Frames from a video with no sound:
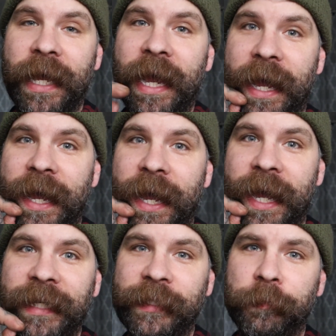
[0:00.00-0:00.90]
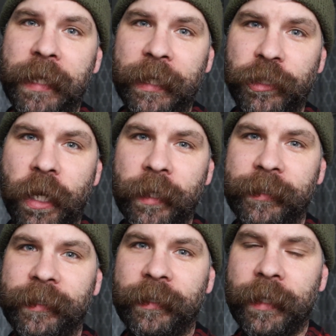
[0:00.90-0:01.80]
I did some test
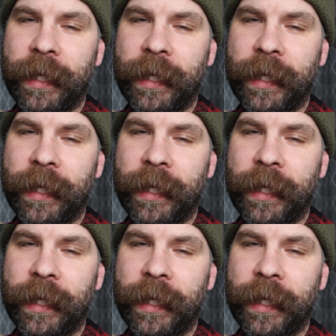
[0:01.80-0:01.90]
shots